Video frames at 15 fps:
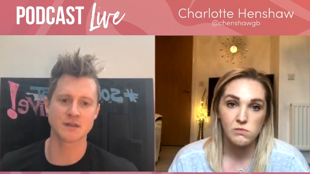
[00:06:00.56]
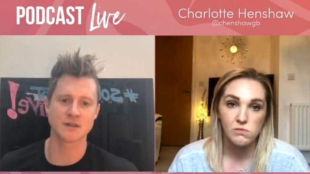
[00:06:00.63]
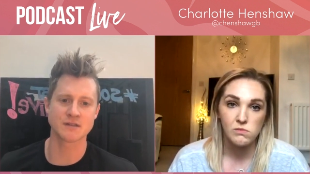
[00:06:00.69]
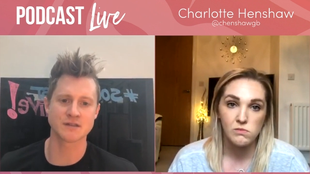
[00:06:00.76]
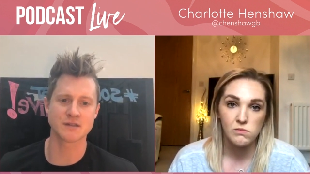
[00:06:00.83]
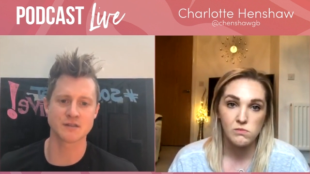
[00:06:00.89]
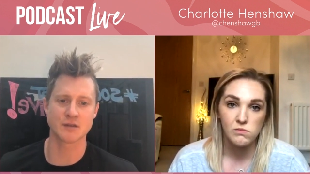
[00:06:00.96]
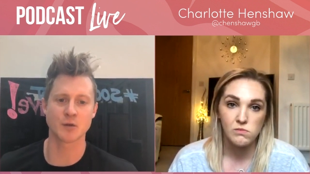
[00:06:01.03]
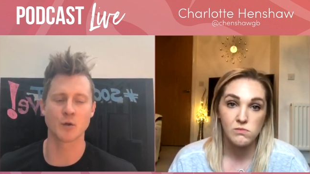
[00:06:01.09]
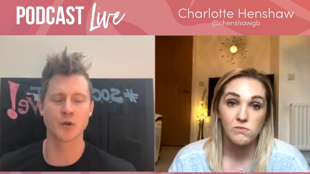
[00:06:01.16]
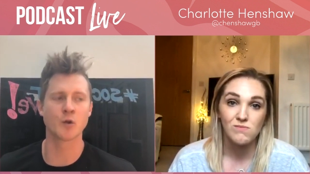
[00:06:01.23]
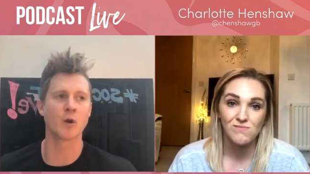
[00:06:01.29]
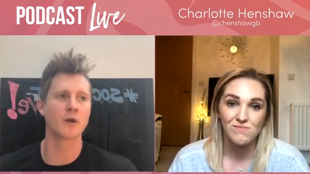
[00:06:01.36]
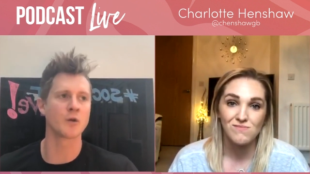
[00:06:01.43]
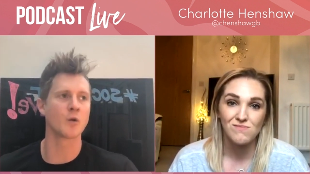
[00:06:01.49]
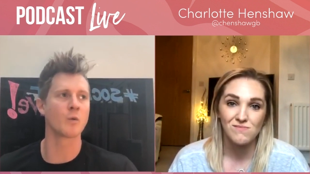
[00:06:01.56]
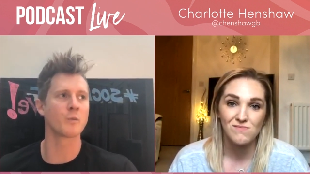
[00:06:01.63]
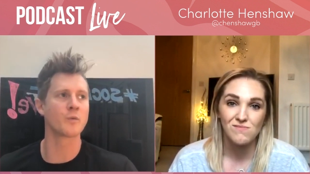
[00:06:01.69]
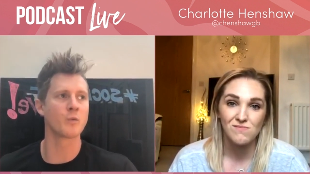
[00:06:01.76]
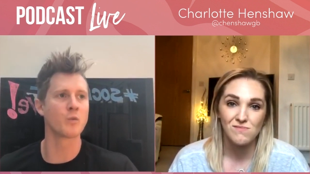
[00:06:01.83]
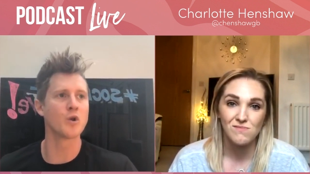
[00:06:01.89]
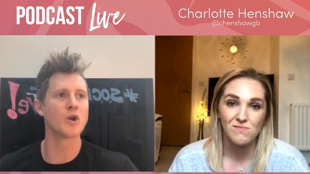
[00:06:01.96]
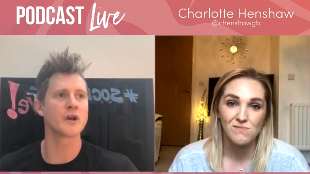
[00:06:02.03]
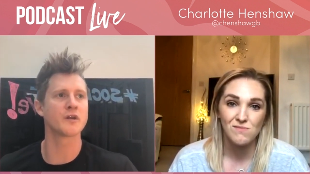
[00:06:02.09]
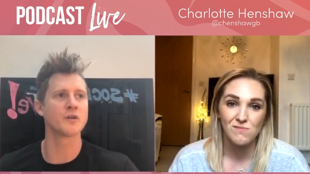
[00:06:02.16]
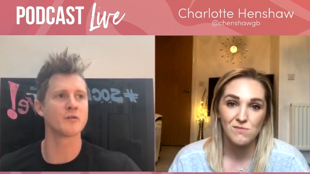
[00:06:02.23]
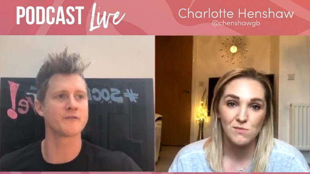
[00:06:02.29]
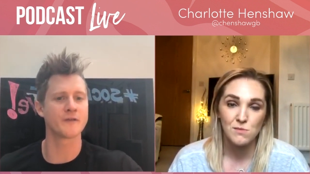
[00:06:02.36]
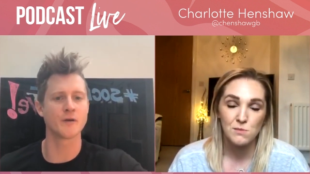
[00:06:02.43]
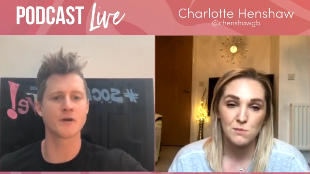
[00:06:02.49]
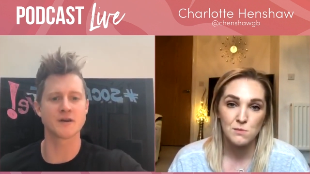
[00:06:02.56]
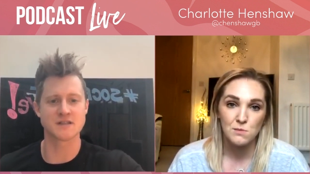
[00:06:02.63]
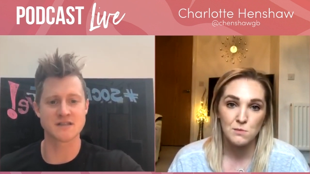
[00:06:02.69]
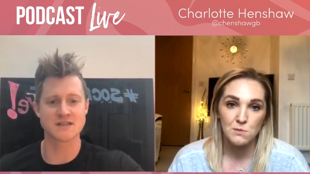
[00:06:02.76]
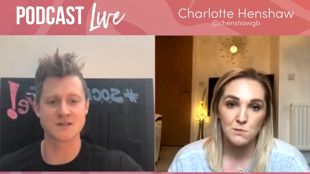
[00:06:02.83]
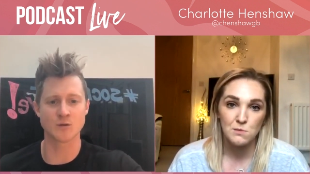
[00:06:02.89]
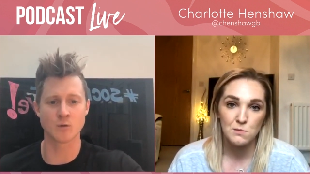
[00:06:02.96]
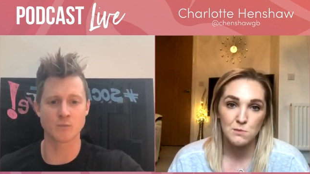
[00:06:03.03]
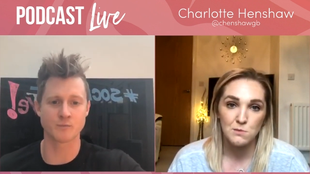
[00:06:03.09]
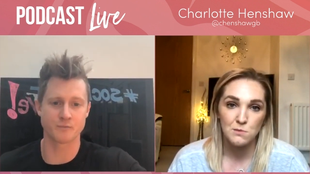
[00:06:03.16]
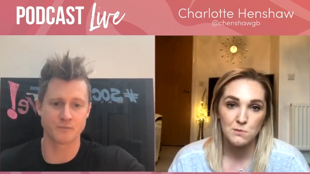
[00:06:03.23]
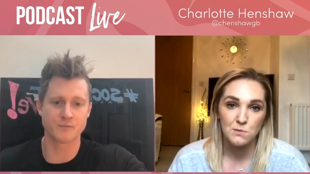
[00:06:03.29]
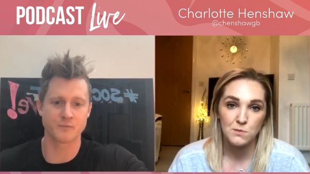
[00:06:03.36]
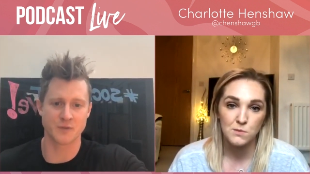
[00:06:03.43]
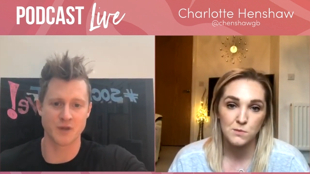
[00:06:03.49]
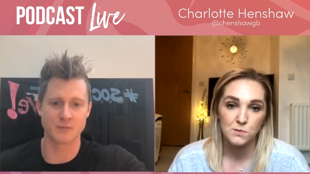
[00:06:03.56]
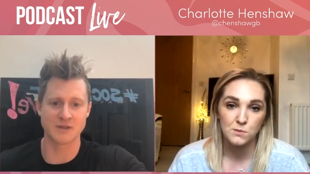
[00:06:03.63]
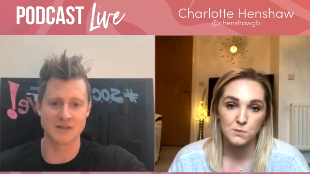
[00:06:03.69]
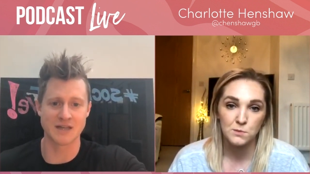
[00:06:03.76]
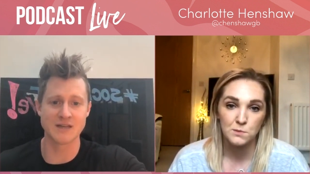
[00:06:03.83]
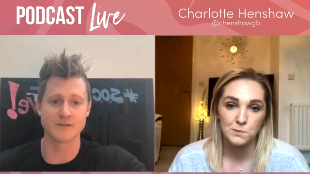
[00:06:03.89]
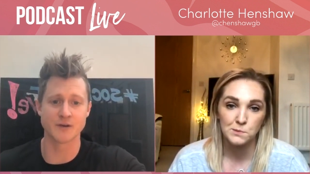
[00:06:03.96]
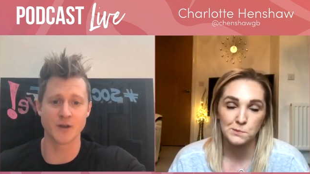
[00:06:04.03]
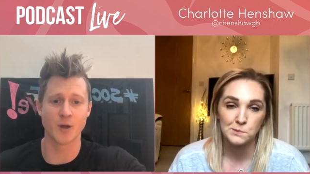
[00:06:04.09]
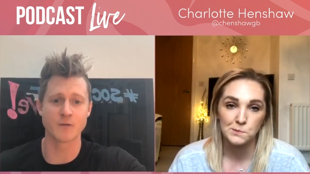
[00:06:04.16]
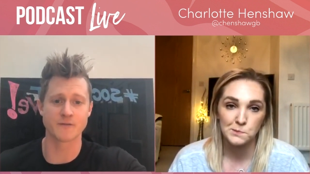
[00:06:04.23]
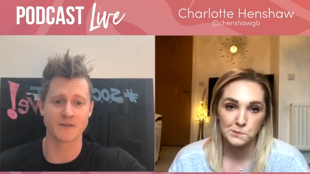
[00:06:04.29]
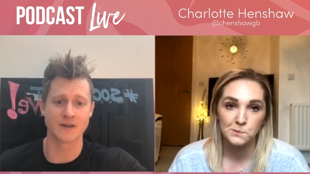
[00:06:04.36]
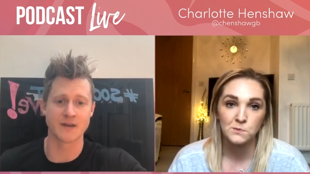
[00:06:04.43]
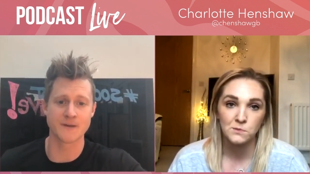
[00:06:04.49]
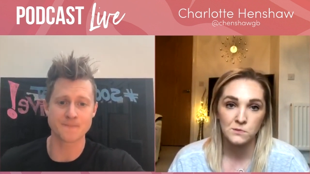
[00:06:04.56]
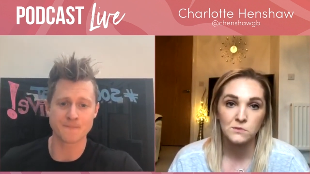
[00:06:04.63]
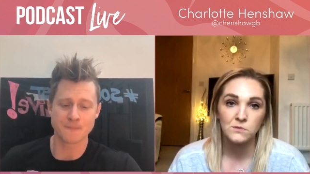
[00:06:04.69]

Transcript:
Speaker 1: is your, your your the work and your focus is still going to be delivered, hopefully.